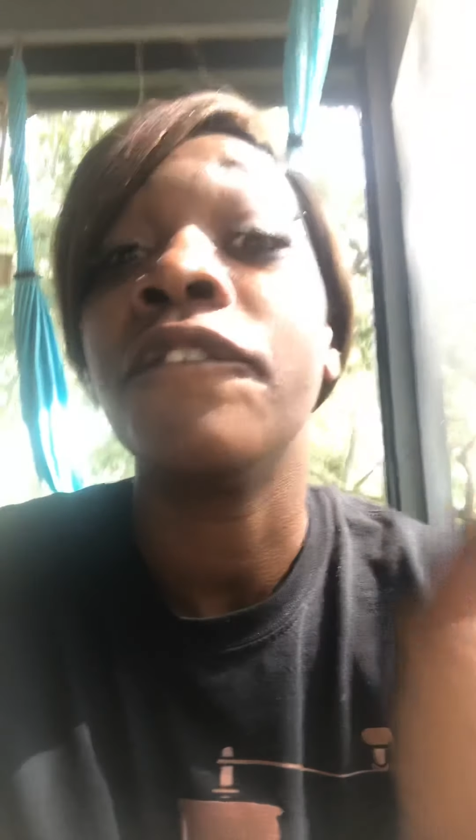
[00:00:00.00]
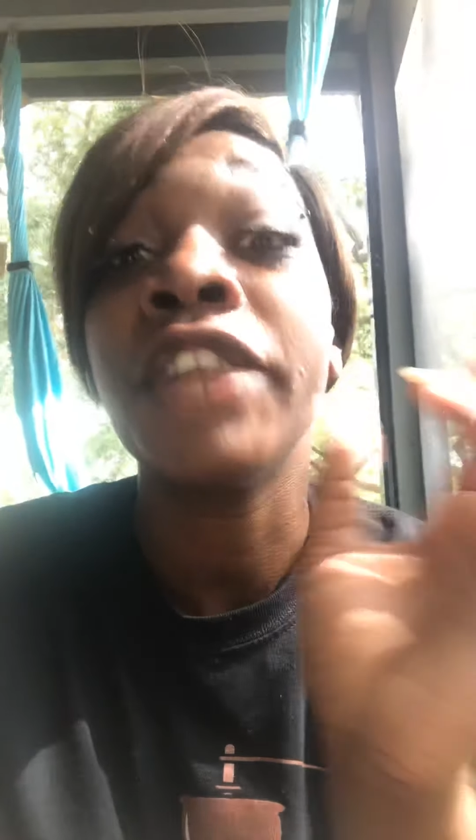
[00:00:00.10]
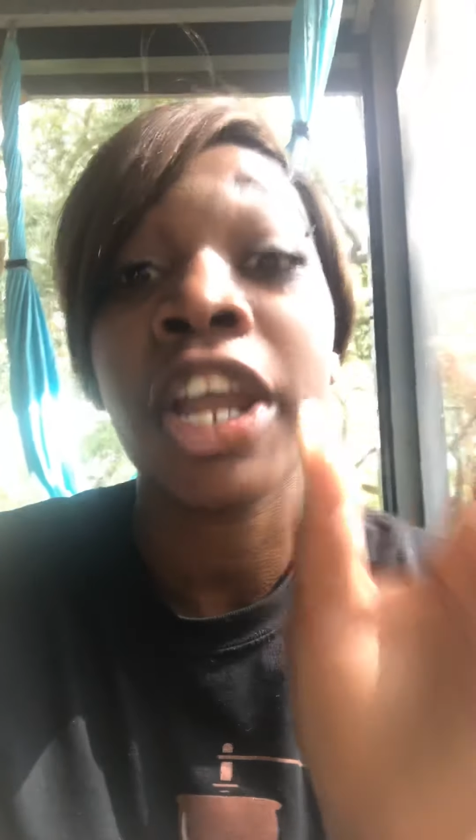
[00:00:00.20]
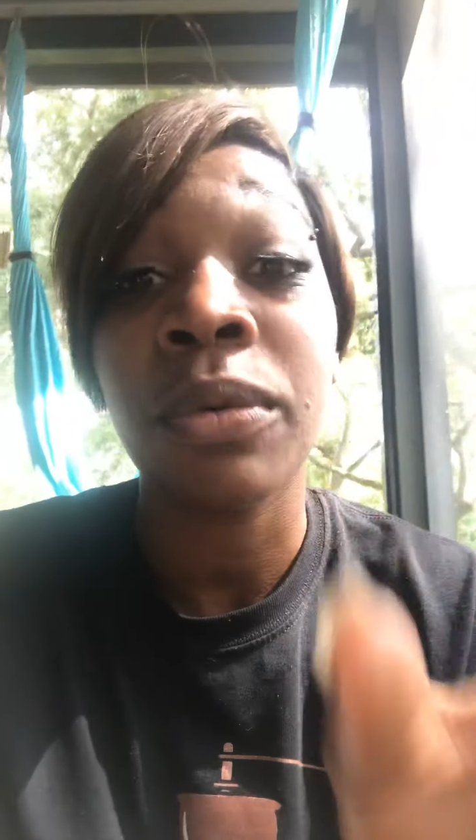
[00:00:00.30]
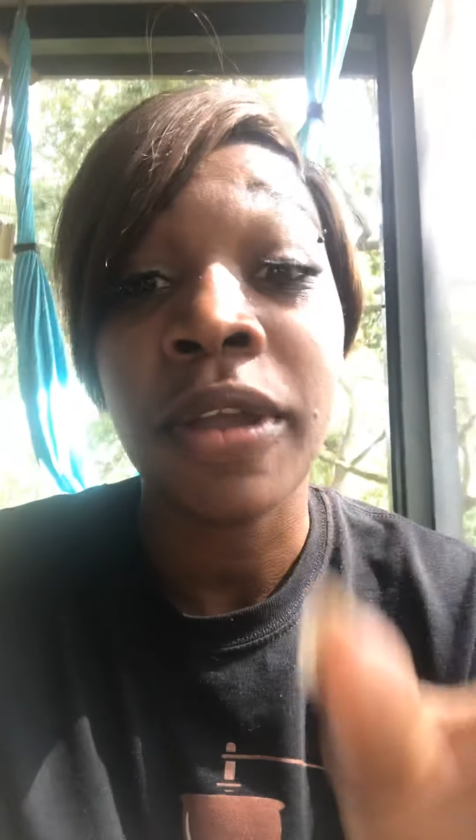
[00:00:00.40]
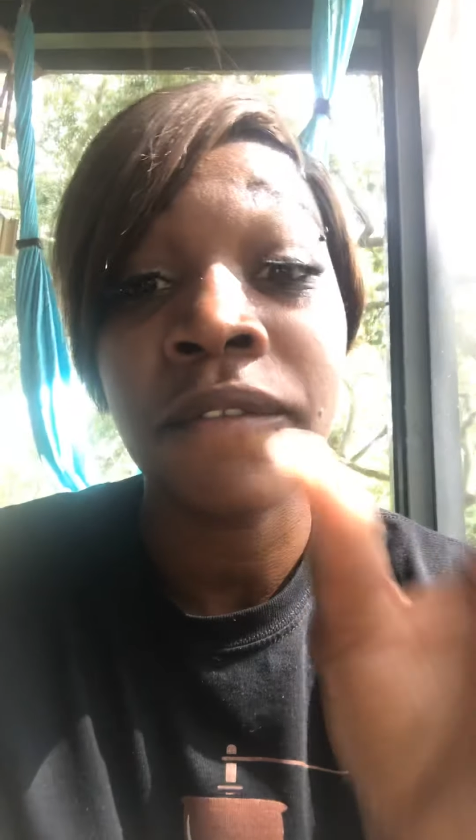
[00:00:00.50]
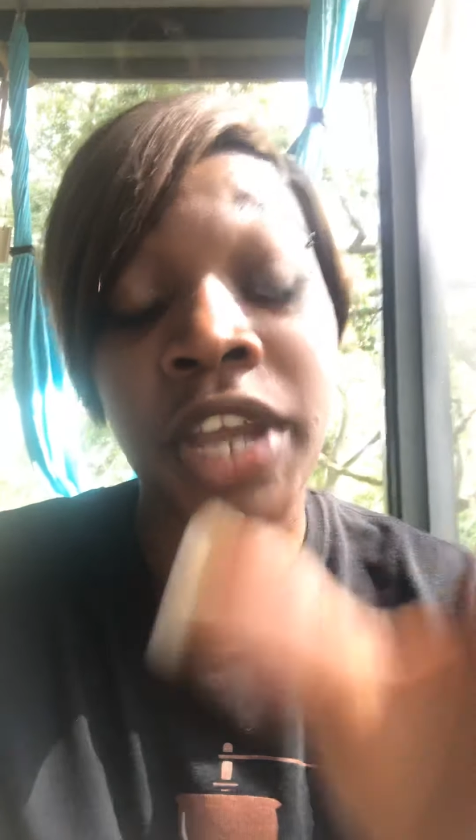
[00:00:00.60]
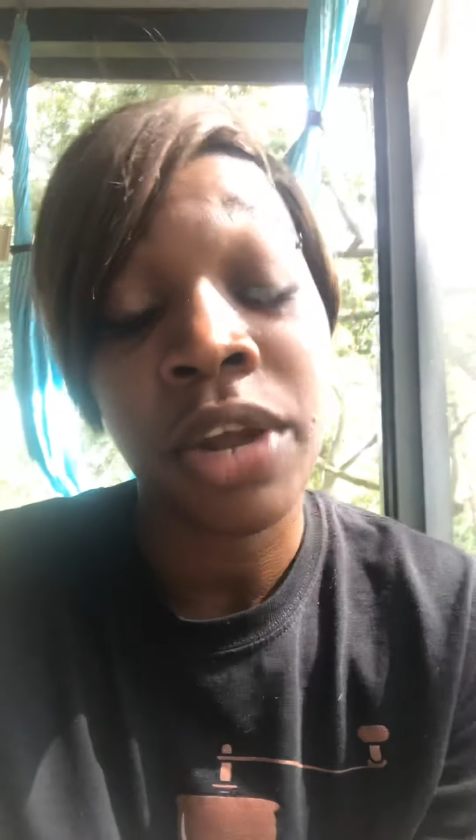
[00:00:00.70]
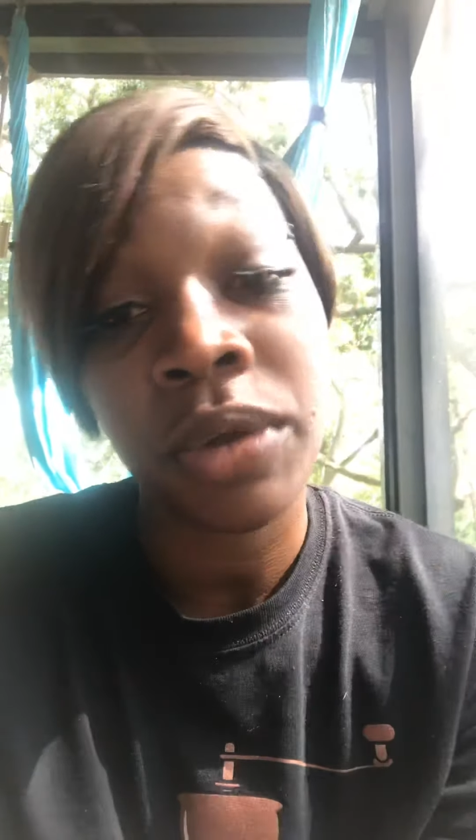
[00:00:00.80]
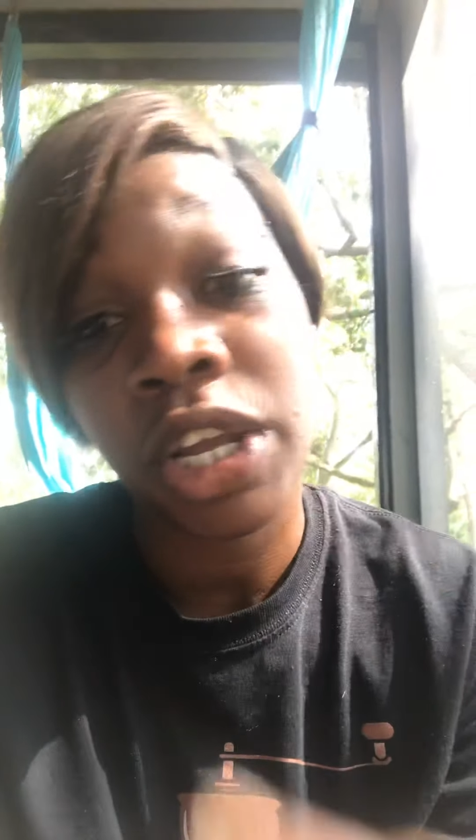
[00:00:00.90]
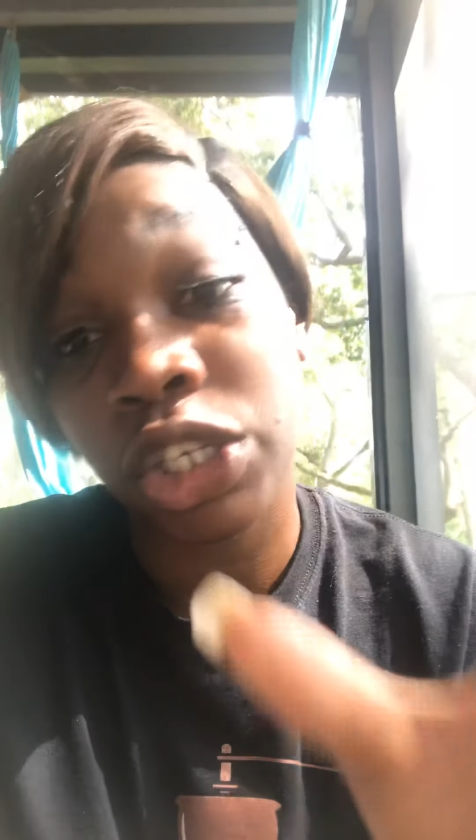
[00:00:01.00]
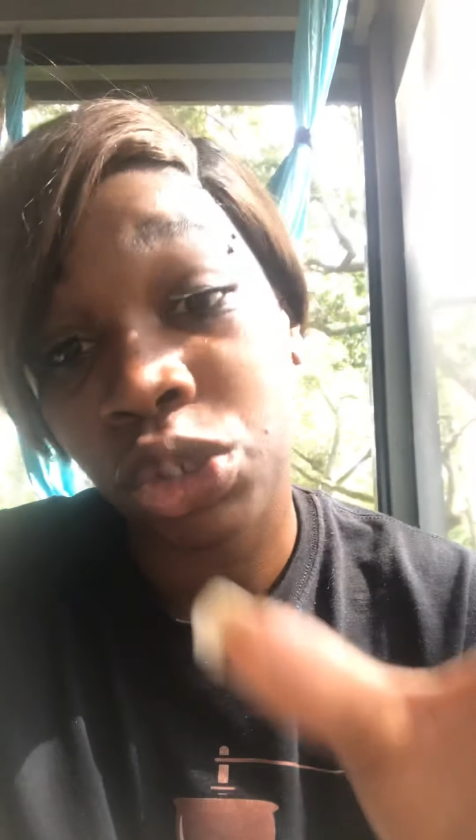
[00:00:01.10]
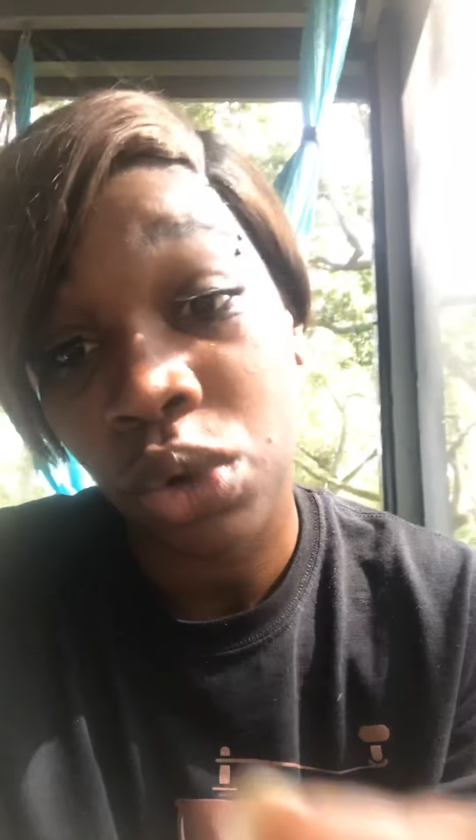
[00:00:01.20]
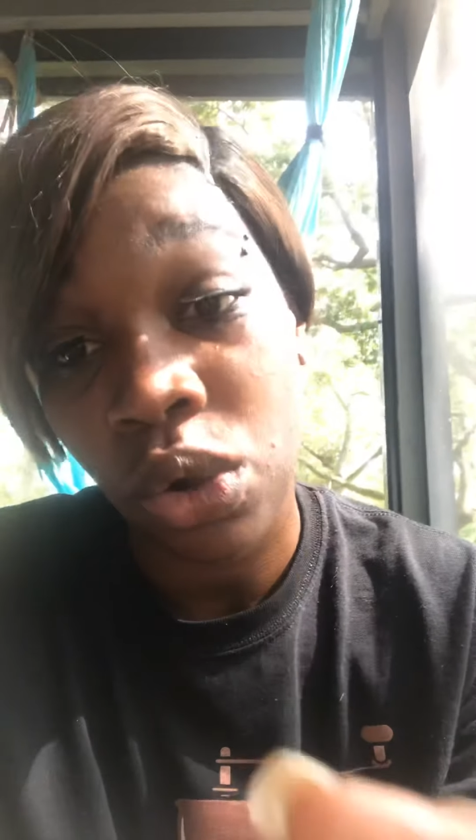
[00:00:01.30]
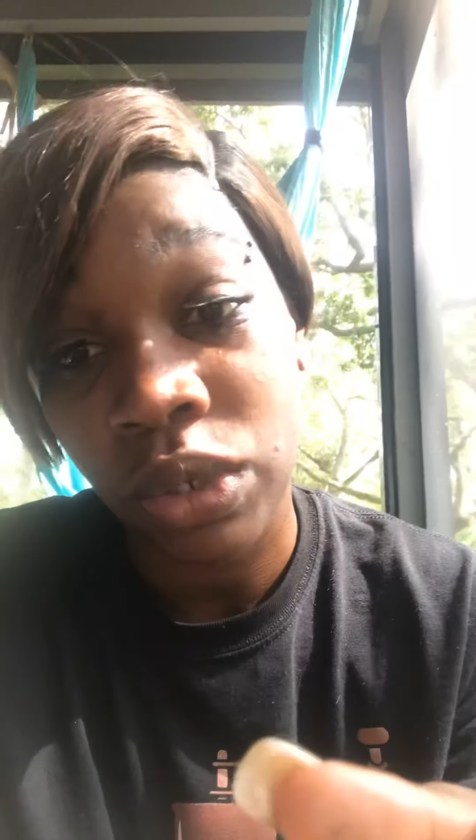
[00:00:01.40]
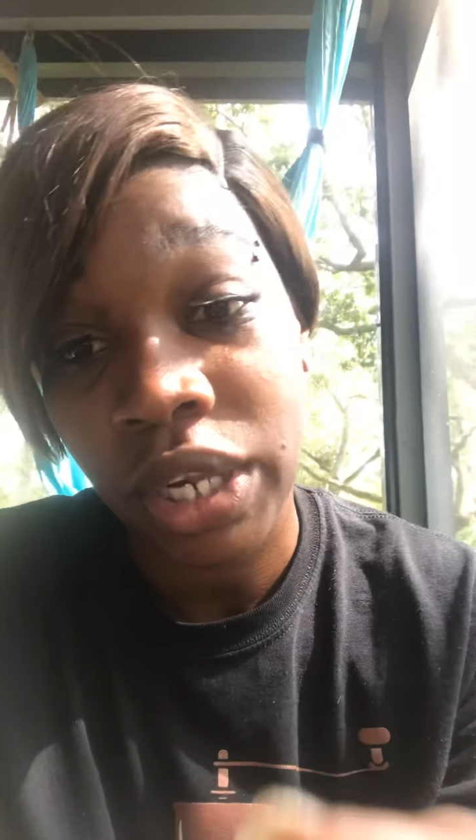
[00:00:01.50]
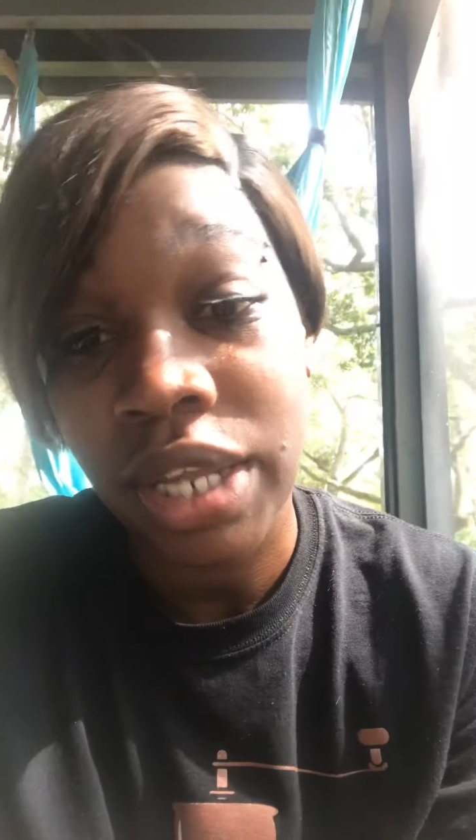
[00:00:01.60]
very, very controlling.